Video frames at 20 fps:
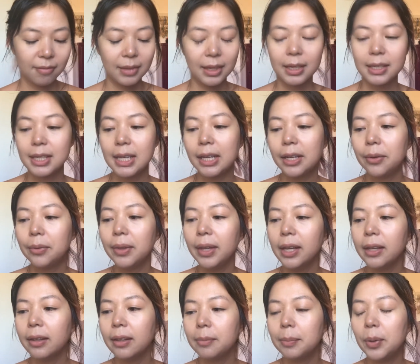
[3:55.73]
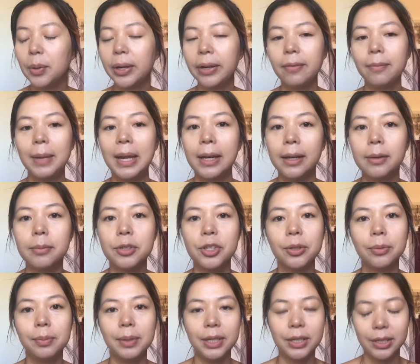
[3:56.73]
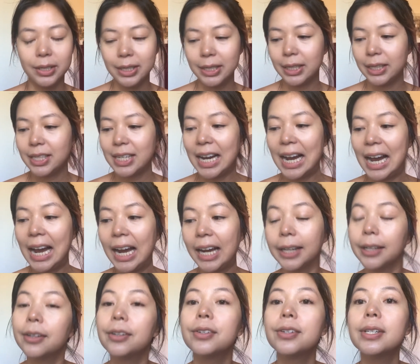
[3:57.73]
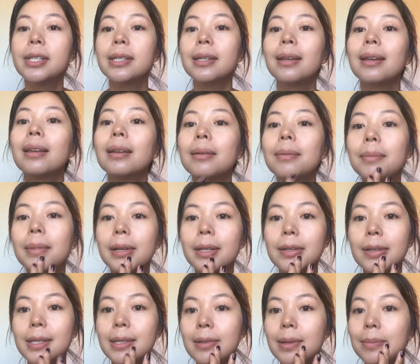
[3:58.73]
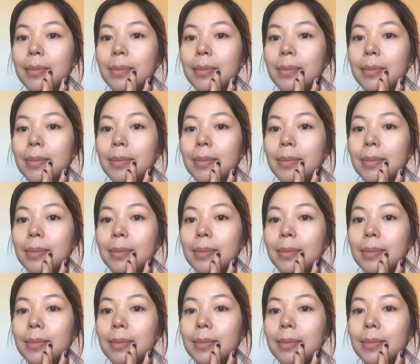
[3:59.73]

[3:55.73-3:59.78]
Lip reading: Because I don't think the point of makeup should be just to hide your skin, but just to